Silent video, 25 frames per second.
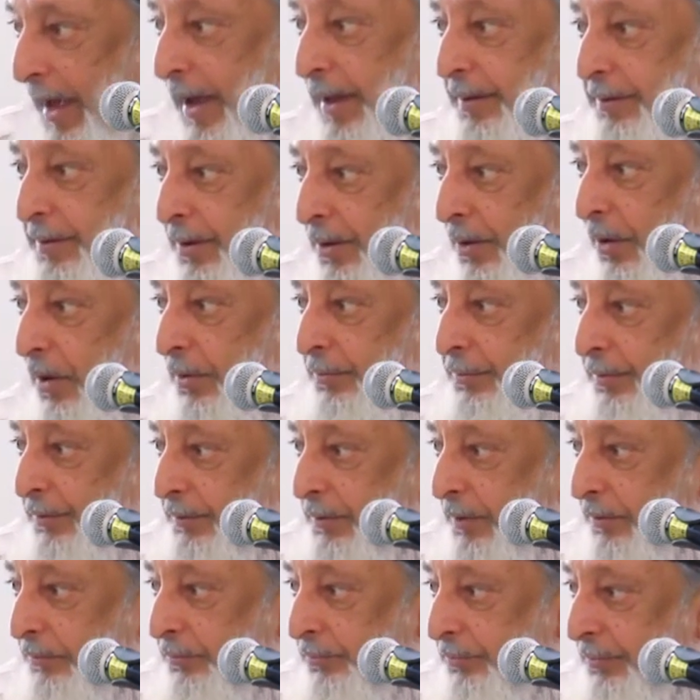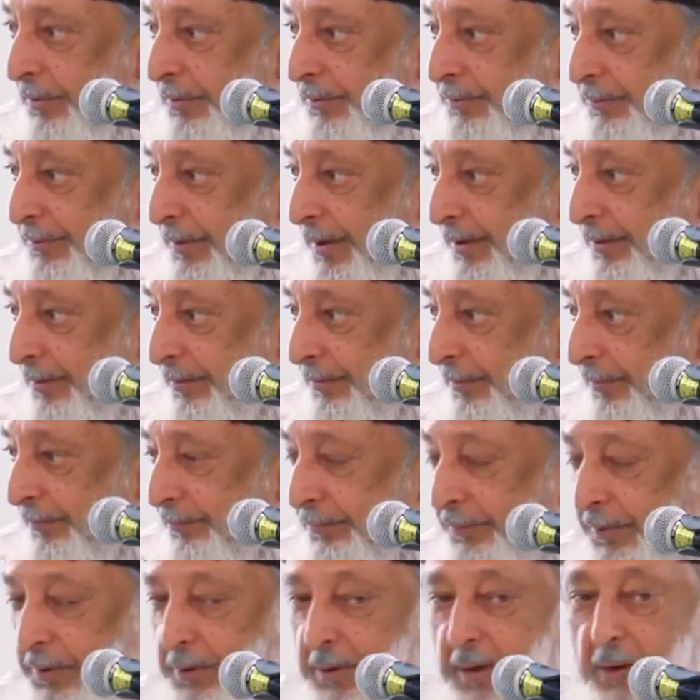And the Orthodox Christians of
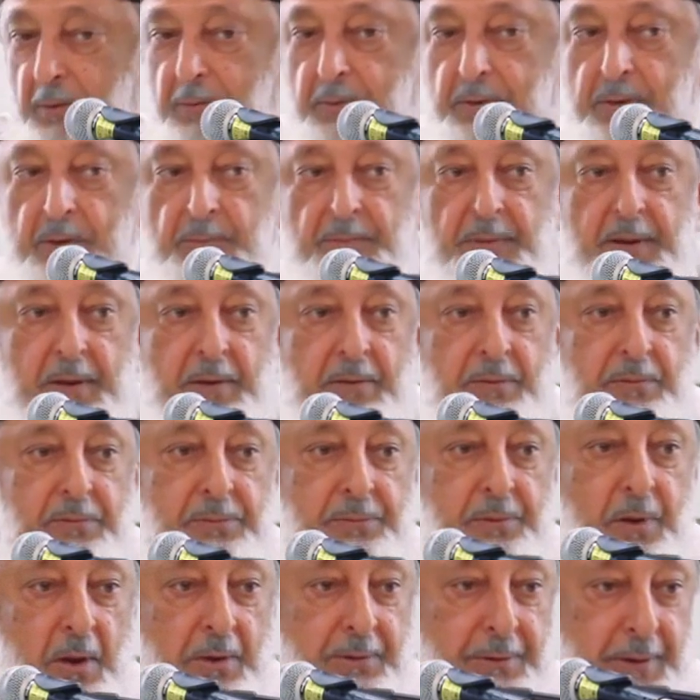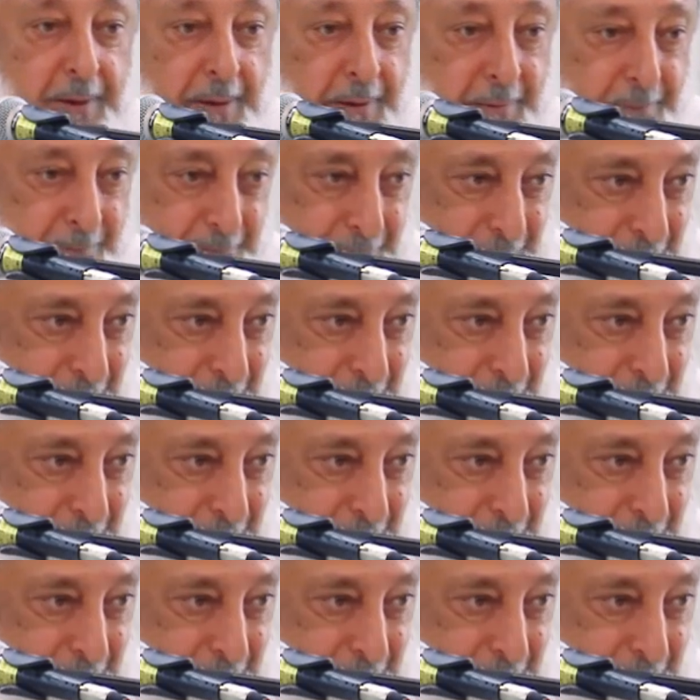Syria would have been slaughtered.